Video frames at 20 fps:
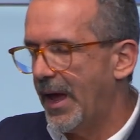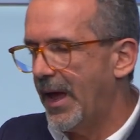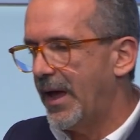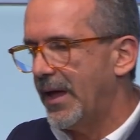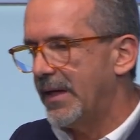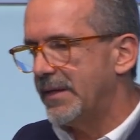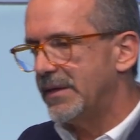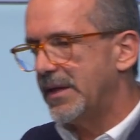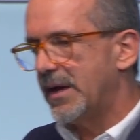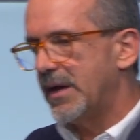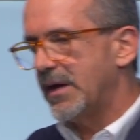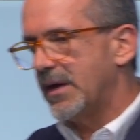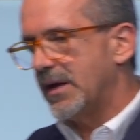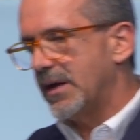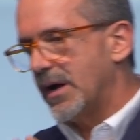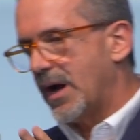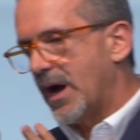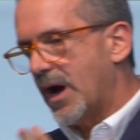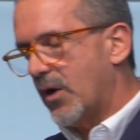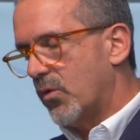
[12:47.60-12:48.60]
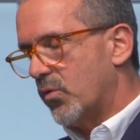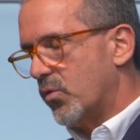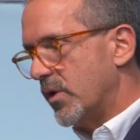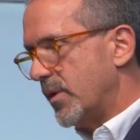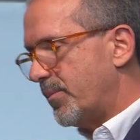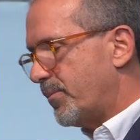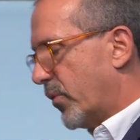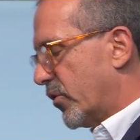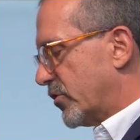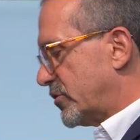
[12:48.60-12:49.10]
and how
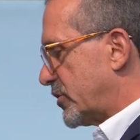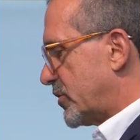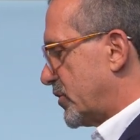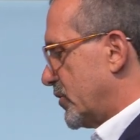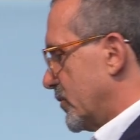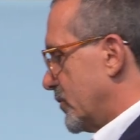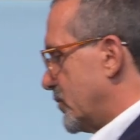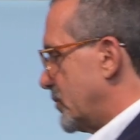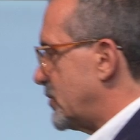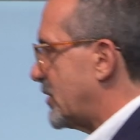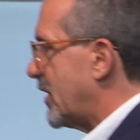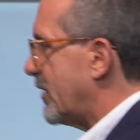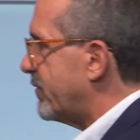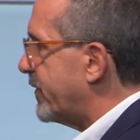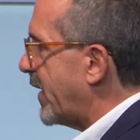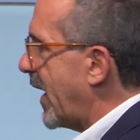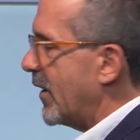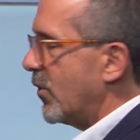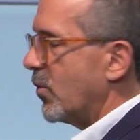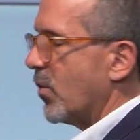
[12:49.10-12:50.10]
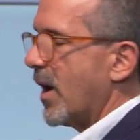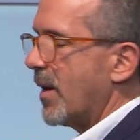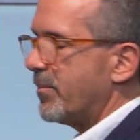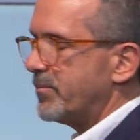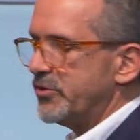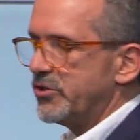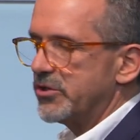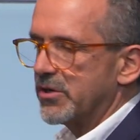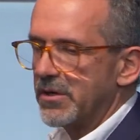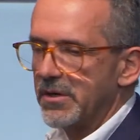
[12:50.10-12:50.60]
we pursue the
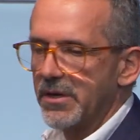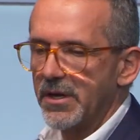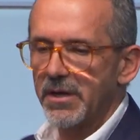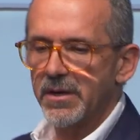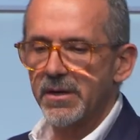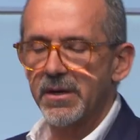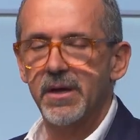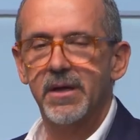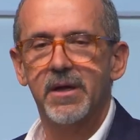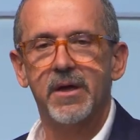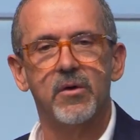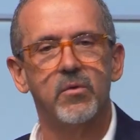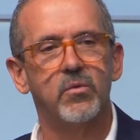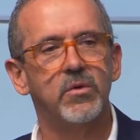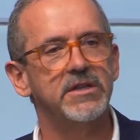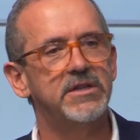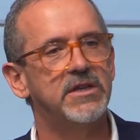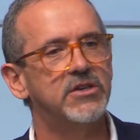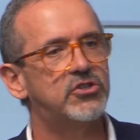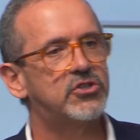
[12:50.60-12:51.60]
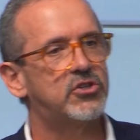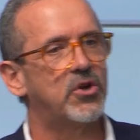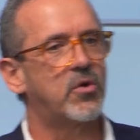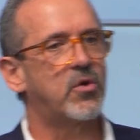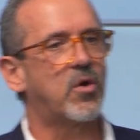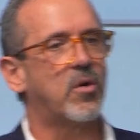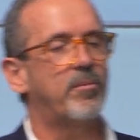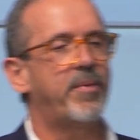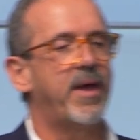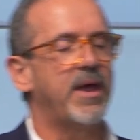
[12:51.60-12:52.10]
value-up journey with the
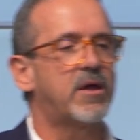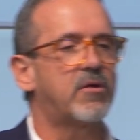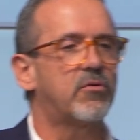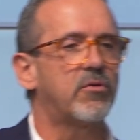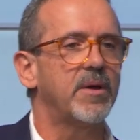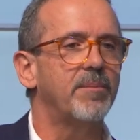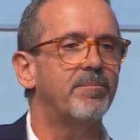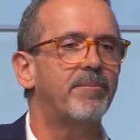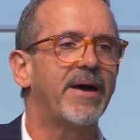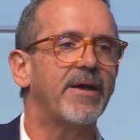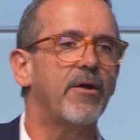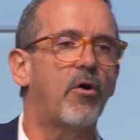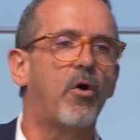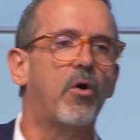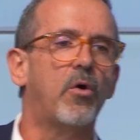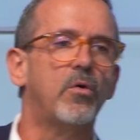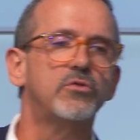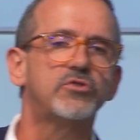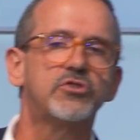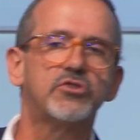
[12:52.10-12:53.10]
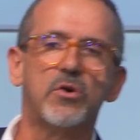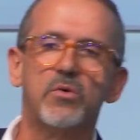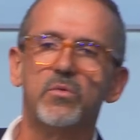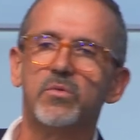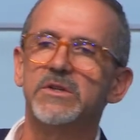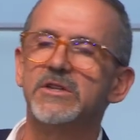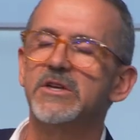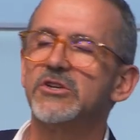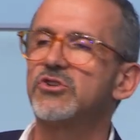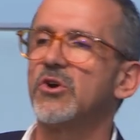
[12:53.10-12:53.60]
Choco Bakery, but also
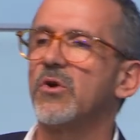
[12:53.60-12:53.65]
with the